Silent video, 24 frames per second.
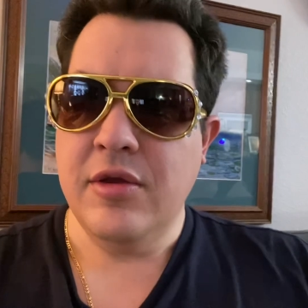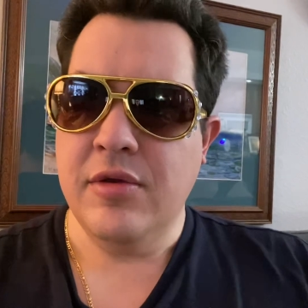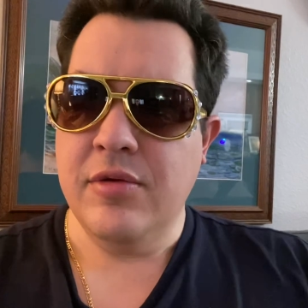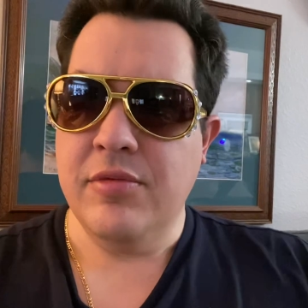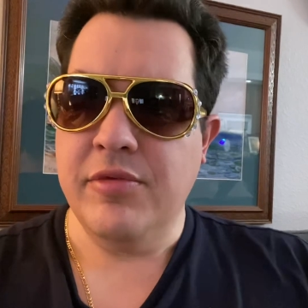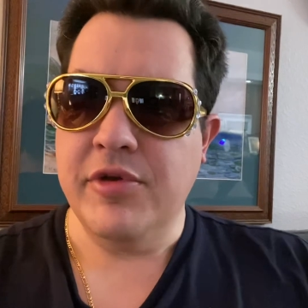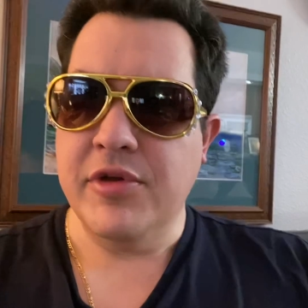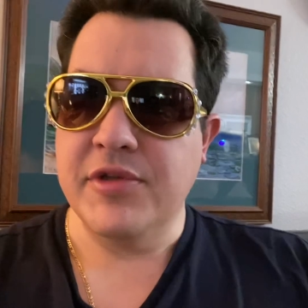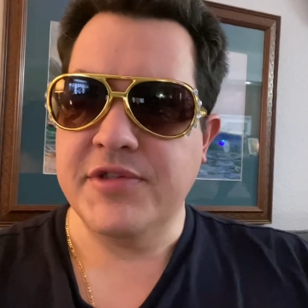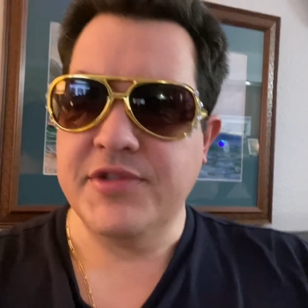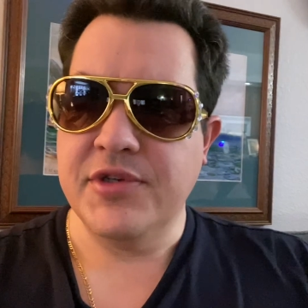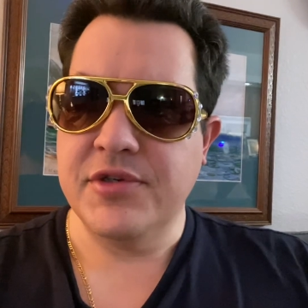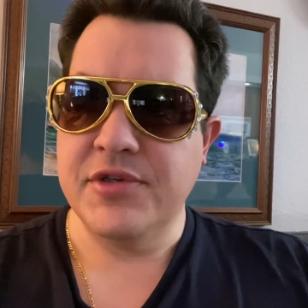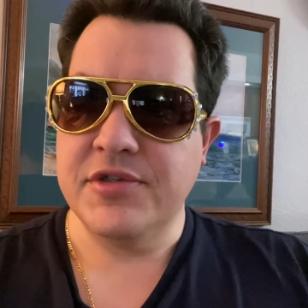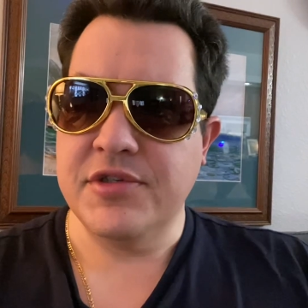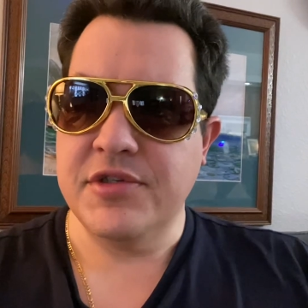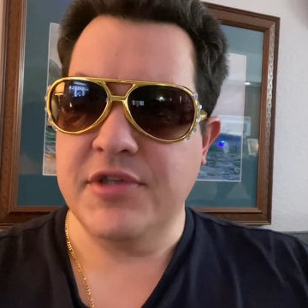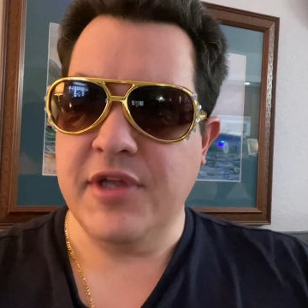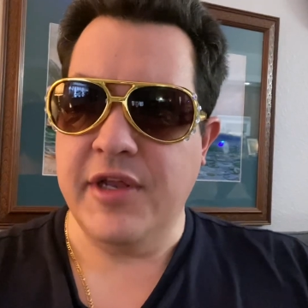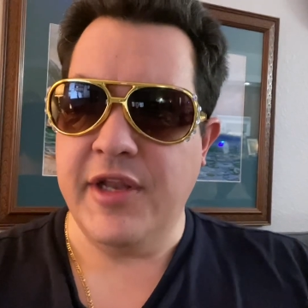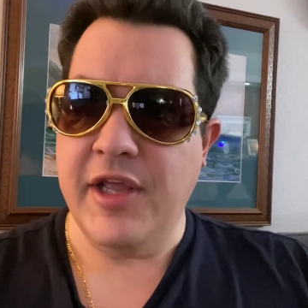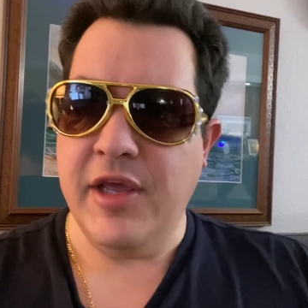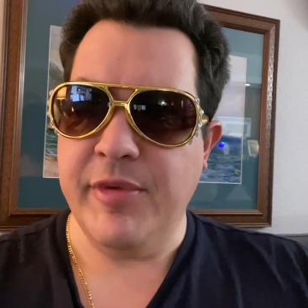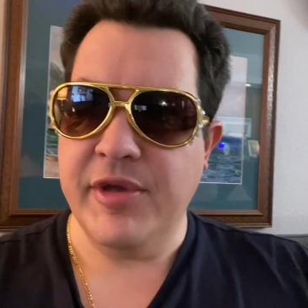Real Social
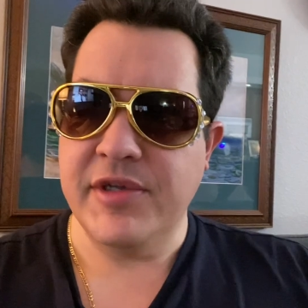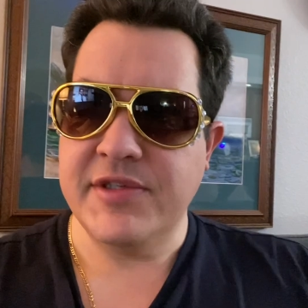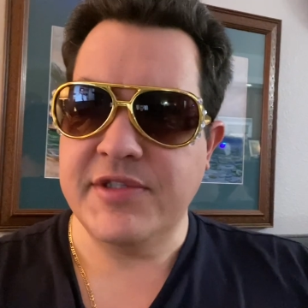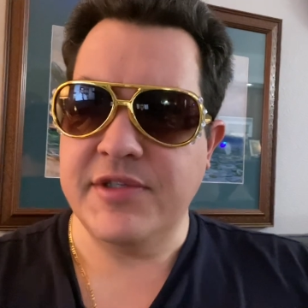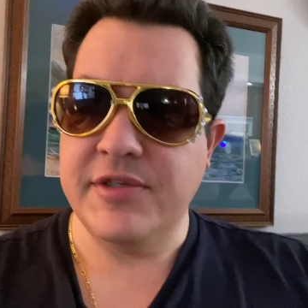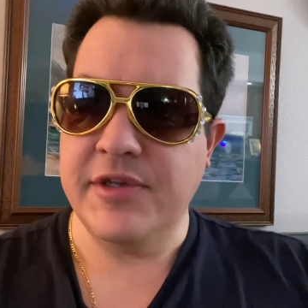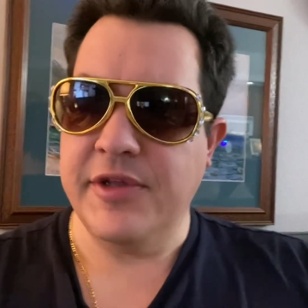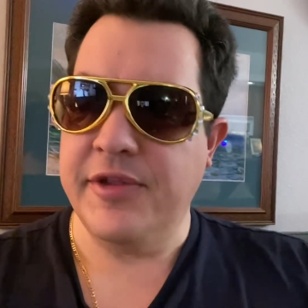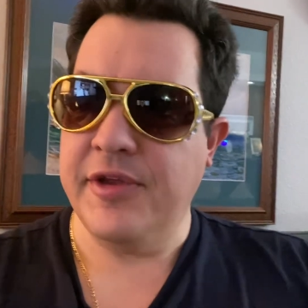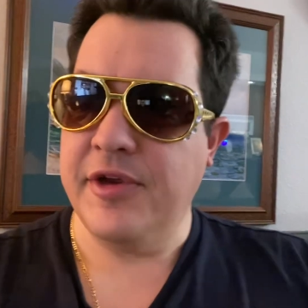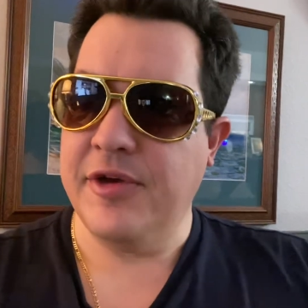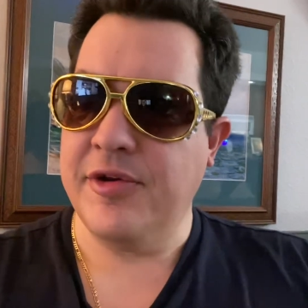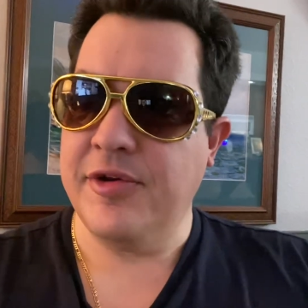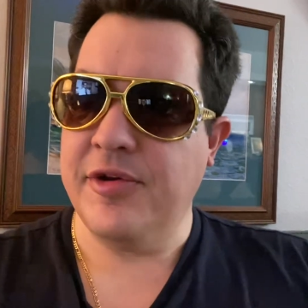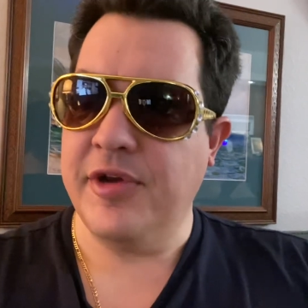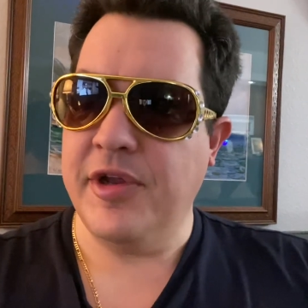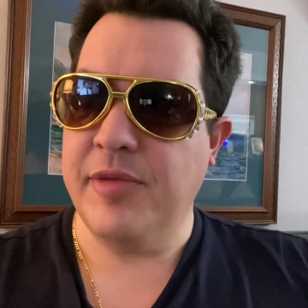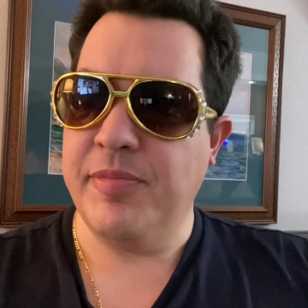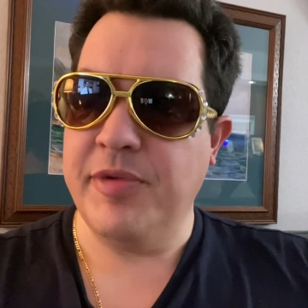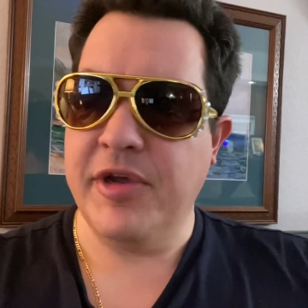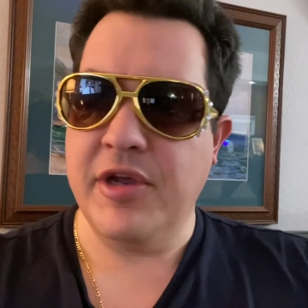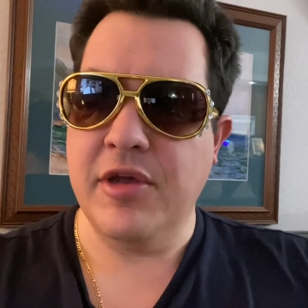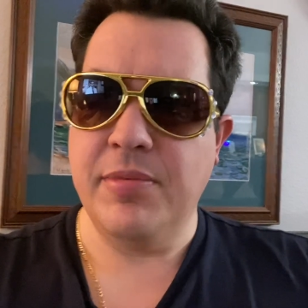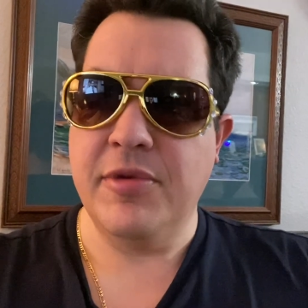Dynamics, another
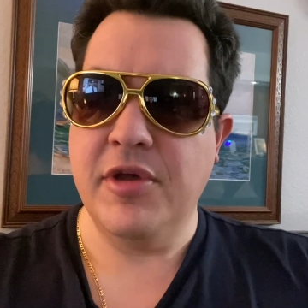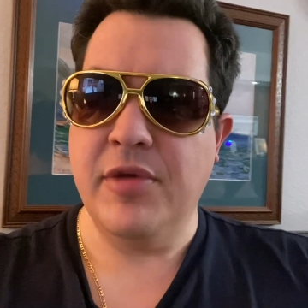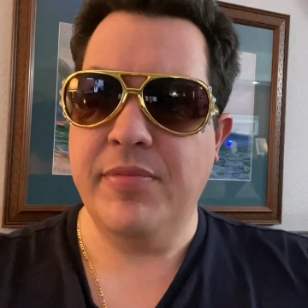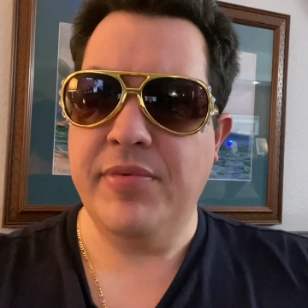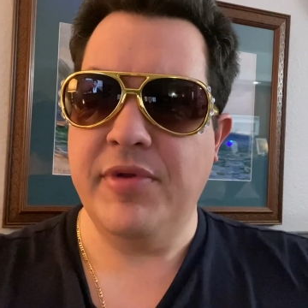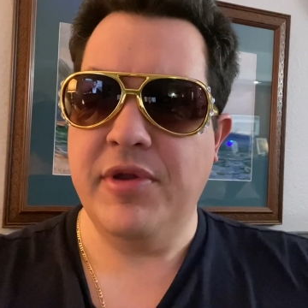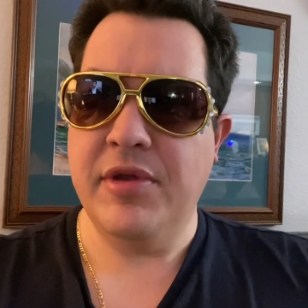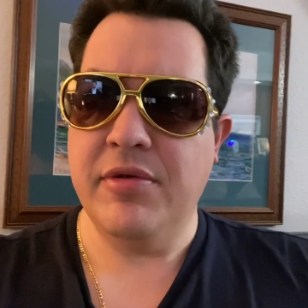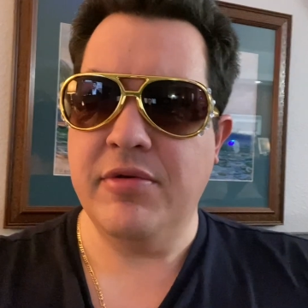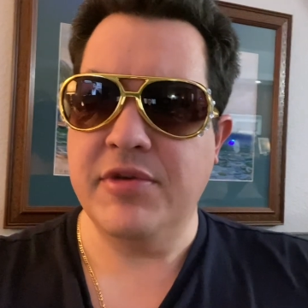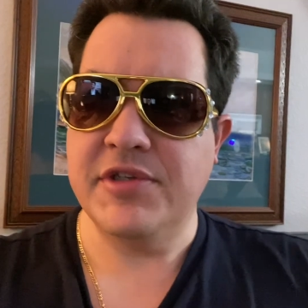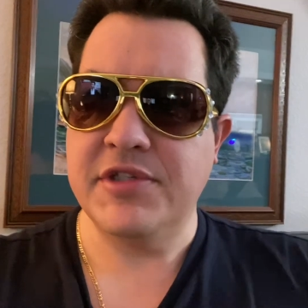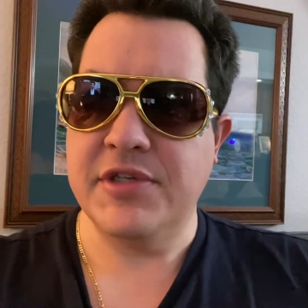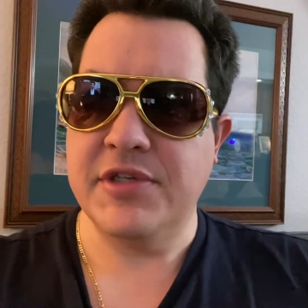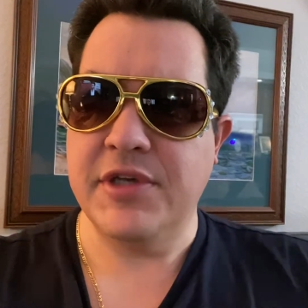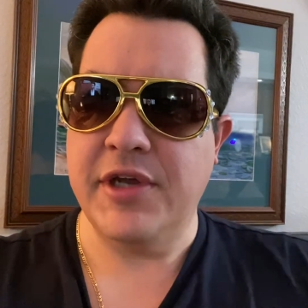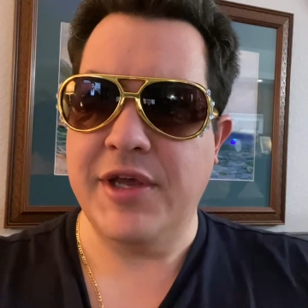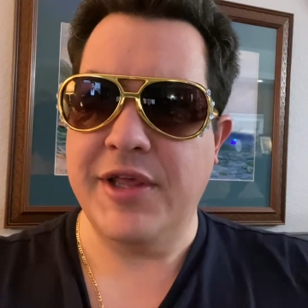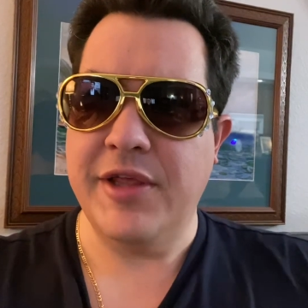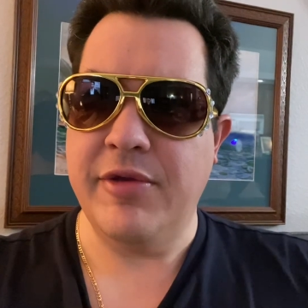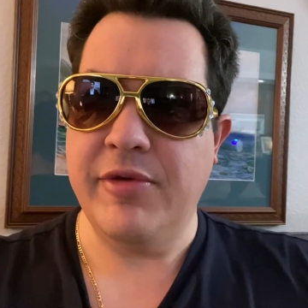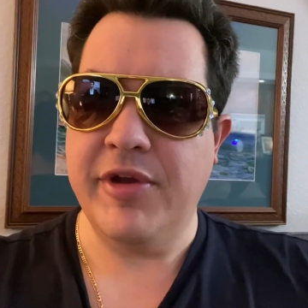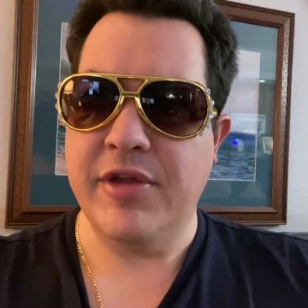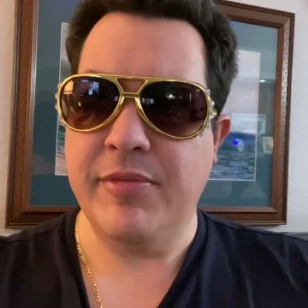great pickup company, which I
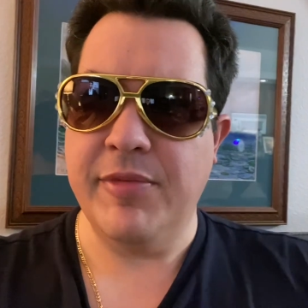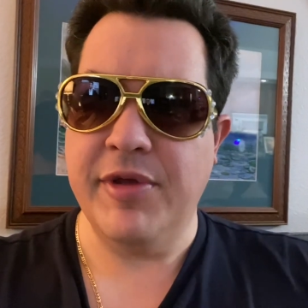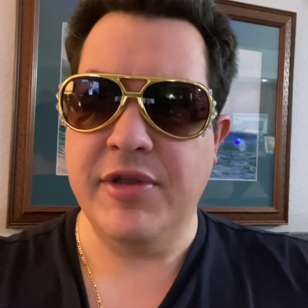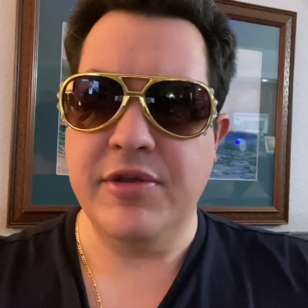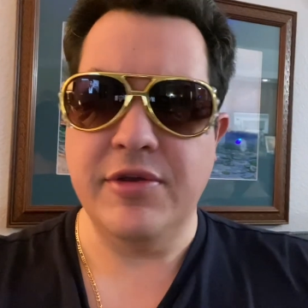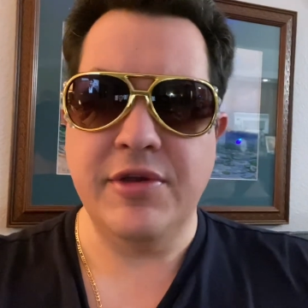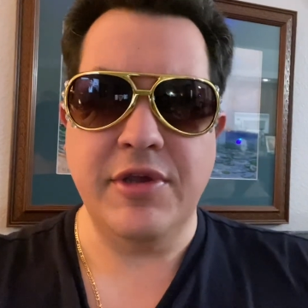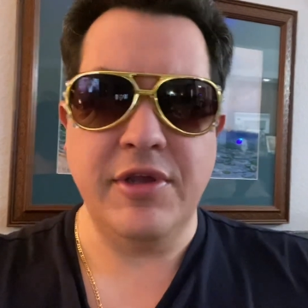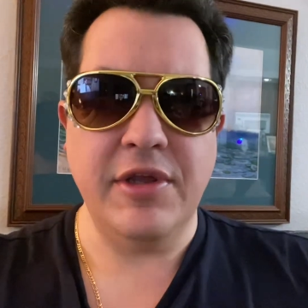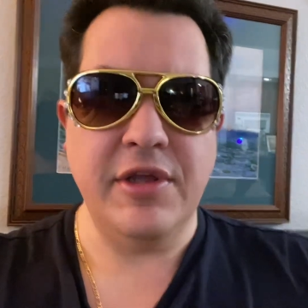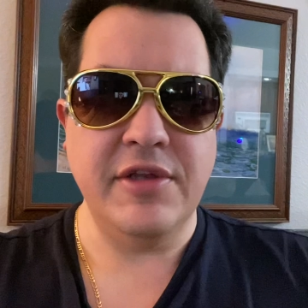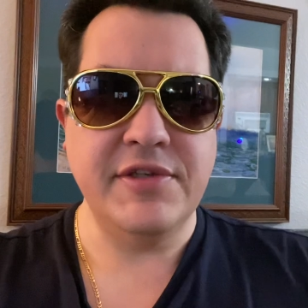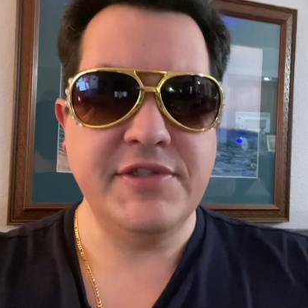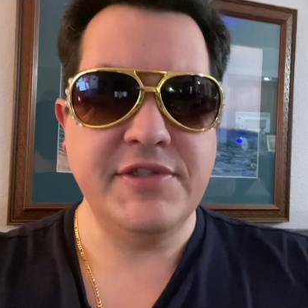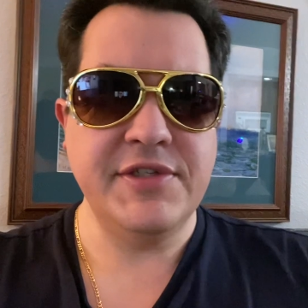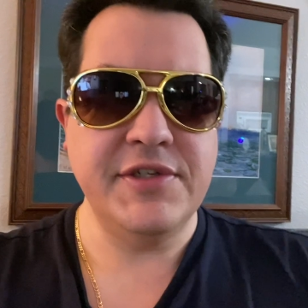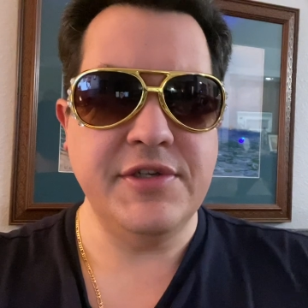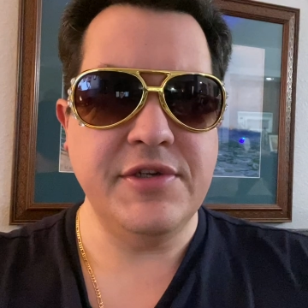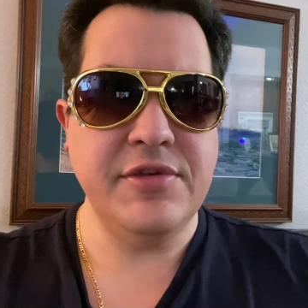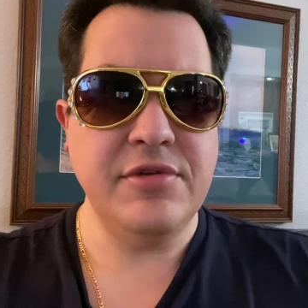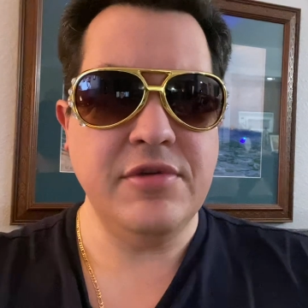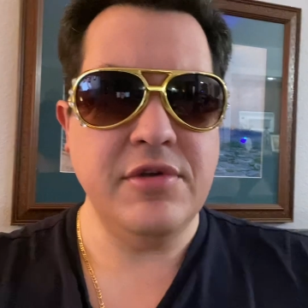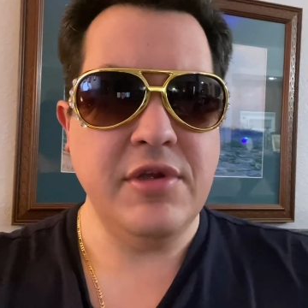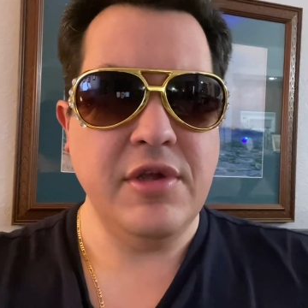highly recommend looking
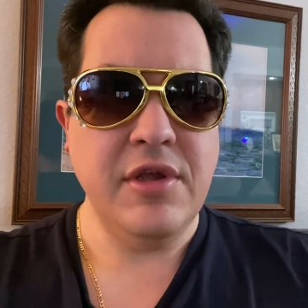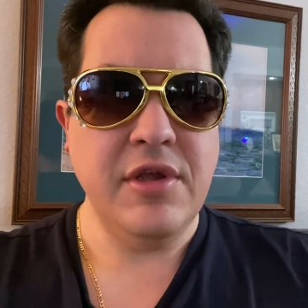into.